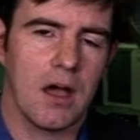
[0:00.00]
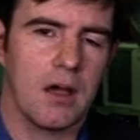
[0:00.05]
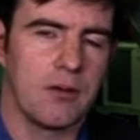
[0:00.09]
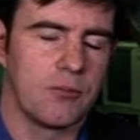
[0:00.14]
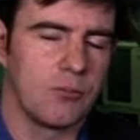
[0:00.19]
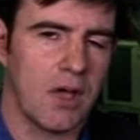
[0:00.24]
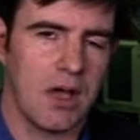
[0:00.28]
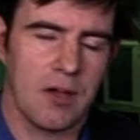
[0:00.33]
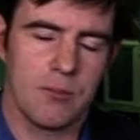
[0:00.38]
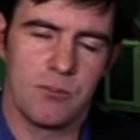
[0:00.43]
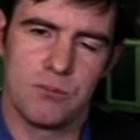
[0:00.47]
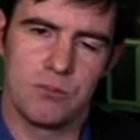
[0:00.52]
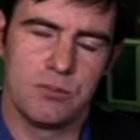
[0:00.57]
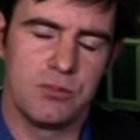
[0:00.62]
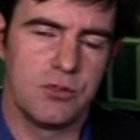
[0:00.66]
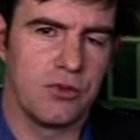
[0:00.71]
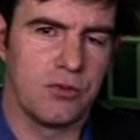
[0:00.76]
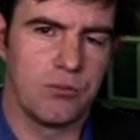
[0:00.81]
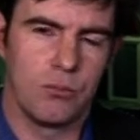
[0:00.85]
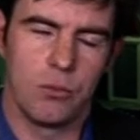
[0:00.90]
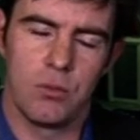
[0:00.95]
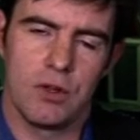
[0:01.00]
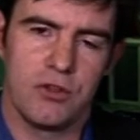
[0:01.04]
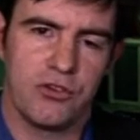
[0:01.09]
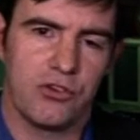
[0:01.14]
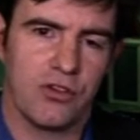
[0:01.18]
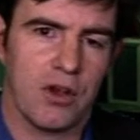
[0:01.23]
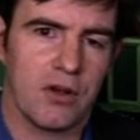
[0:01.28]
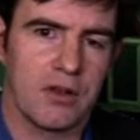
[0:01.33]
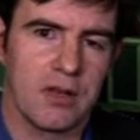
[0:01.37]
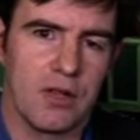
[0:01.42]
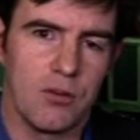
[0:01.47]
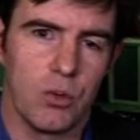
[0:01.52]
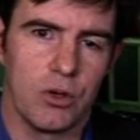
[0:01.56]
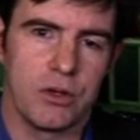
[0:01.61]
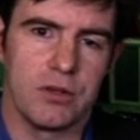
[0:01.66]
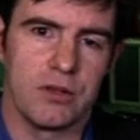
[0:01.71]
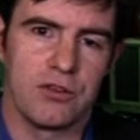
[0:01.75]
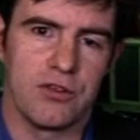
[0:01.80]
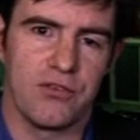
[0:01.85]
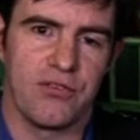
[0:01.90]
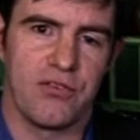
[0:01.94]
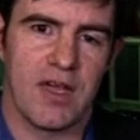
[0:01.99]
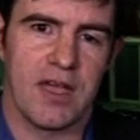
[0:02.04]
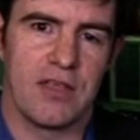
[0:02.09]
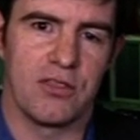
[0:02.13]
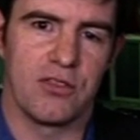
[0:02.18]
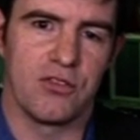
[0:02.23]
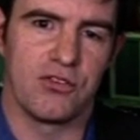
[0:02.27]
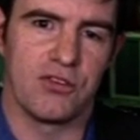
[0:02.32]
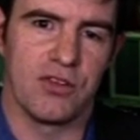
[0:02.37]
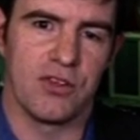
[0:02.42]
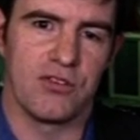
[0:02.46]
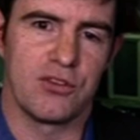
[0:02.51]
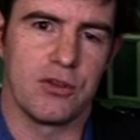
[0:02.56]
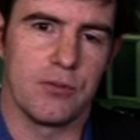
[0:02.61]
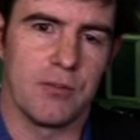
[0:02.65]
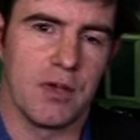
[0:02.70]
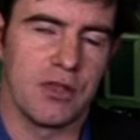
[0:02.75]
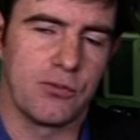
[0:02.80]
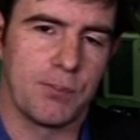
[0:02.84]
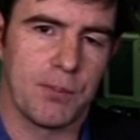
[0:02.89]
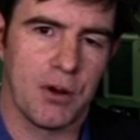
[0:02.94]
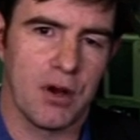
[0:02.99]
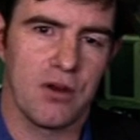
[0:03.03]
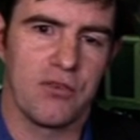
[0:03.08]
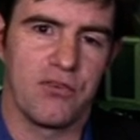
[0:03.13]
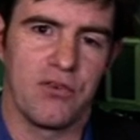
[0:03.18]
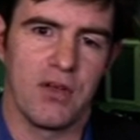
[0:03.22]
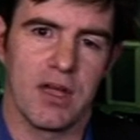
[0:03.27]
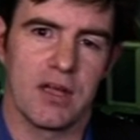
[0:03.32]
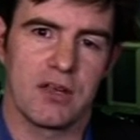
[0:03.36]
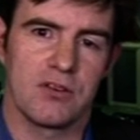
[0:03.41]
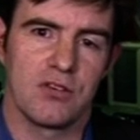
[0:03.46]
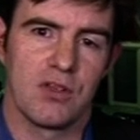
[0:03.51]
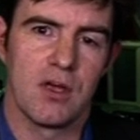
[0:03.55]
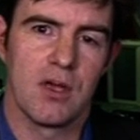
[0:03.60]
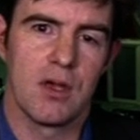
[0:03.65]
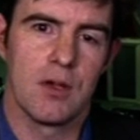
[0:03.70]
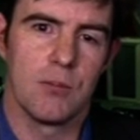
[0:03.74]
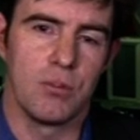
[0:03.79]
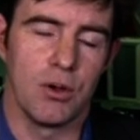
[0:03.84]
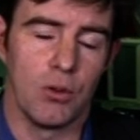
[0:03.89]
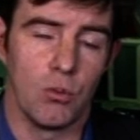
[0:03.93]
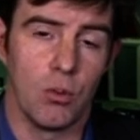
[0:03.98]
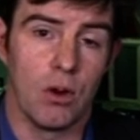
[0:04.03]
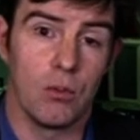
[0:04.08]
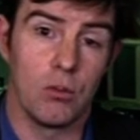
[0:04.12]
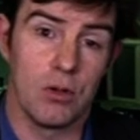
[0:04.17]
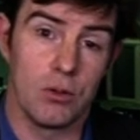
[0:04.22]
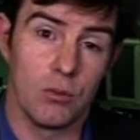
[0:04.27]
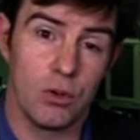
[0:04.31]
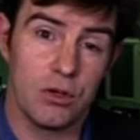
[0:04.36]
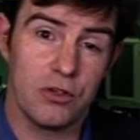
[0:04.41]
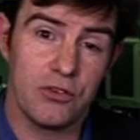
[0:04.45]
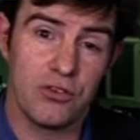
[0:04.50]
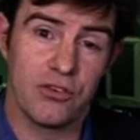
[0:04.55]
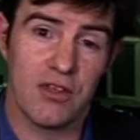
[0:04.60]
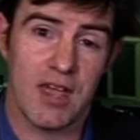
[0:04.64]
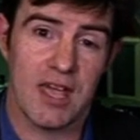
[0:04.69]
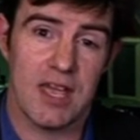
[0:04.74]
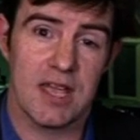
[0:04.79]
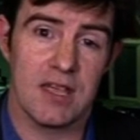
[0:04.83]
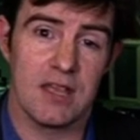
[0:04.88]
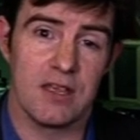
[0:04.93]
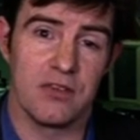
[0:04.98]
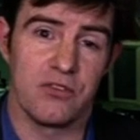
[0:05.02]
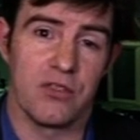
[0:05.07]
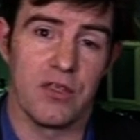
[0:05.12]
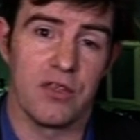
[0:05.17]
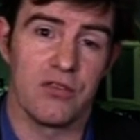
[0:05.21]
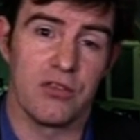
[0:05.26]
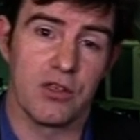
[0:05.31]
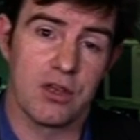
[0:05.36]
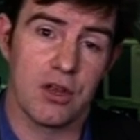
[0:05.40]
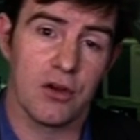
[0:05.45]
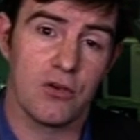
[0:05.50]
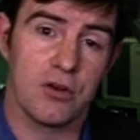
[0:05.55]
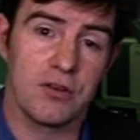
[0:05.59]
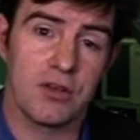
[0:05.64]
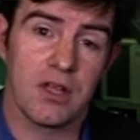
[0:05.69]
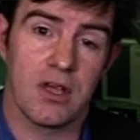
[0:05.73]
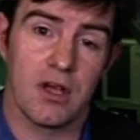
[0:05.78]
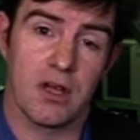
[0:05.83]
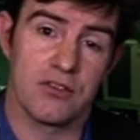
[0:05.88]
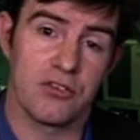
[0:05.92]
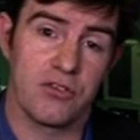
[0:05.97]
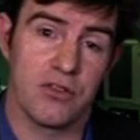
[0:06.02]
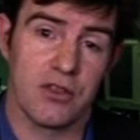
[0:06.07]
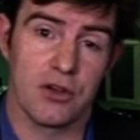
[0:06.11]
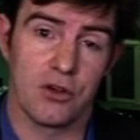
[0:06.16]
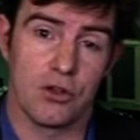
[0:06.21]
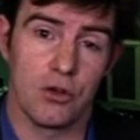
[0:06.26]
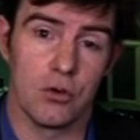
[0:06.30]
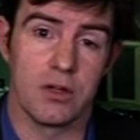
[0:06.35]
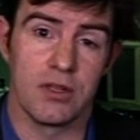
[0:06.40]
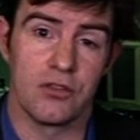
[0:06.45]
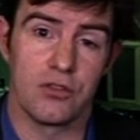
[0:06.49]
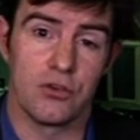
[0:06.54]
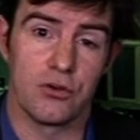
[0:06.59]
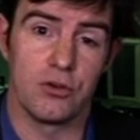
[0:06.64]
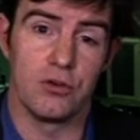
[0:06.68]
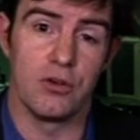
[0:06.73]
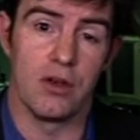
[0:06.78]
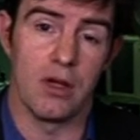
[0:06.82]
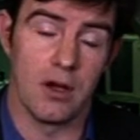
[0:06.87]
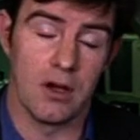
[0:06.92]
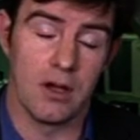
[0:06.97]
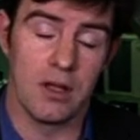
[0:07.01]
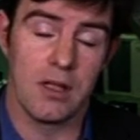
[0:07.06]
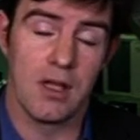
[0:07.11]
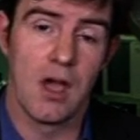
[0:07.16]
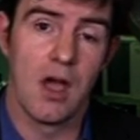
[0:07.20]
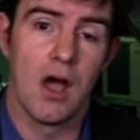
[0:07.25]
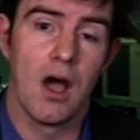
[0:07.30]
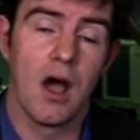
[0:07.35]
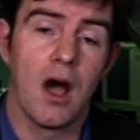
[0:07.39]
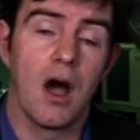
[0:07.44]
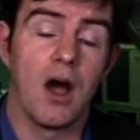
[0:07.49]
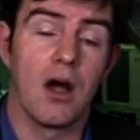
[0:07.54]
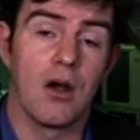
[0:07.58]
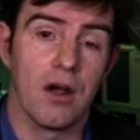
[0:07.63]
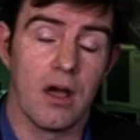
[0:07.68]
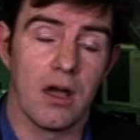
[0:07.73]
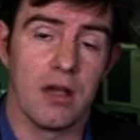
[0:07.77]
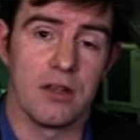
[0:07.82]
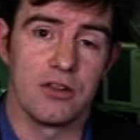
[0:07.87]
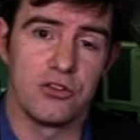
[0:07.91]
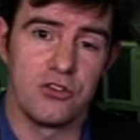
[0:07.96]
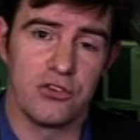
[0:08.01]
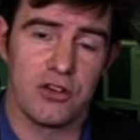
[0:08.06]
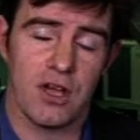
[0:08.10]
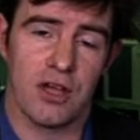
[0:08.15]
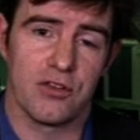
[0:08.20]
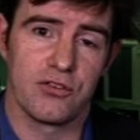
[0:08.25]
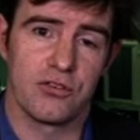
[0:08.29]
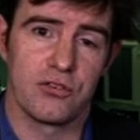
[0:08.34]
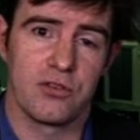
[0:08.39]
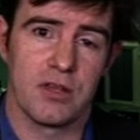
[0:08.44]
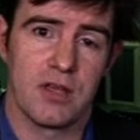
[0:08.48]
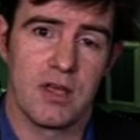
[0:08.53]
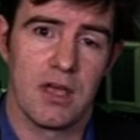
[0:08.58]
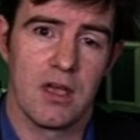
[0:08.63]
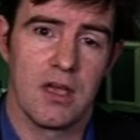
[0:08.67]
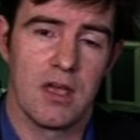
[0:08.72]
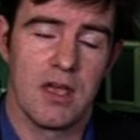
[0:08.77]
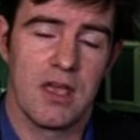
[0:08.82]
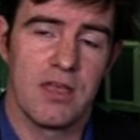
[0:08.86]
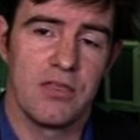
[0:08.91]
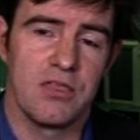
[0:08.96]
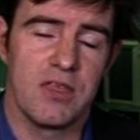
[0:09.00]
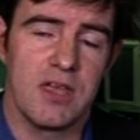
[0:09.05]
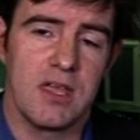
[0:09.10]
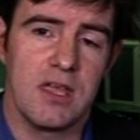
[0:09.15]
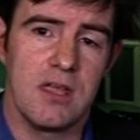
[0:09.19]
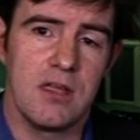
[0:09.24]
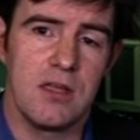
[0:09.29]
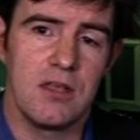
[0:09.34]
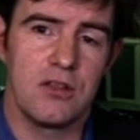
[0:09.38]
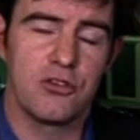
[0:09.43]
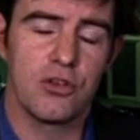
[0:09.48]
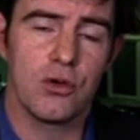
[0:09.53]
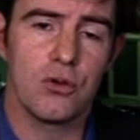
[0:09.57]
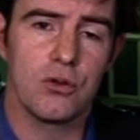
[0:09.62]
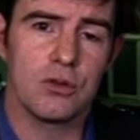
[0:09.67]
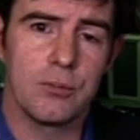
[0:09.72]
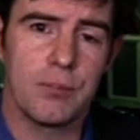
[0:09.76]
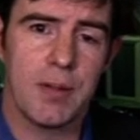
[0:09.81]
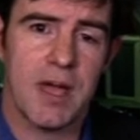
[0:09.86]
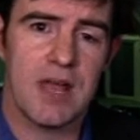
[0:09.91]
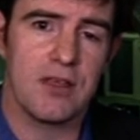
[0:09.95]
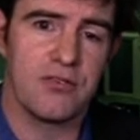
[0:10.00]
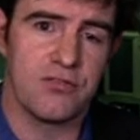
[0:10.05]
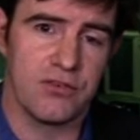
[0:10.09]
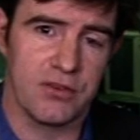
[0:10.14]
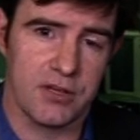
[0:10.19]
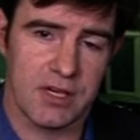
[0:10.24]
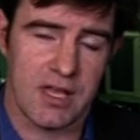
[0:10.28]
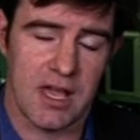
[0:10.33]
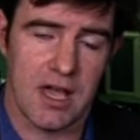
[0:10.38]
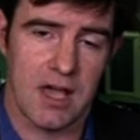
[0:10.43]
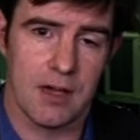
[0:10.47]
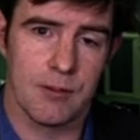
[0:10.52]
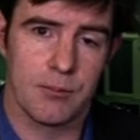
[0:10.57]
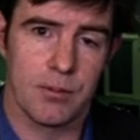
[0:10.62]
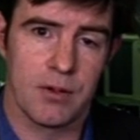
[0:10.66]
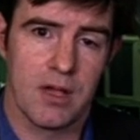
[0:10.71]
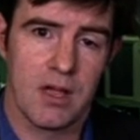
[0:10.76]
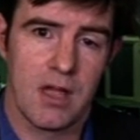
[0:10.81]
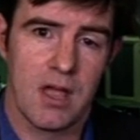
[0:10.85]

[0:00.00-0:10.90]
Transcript: Um, um, we certainly wouldn't defend the system as perfect, but what we would say is that the current cuts that are going through now are unjust. The total benefit cap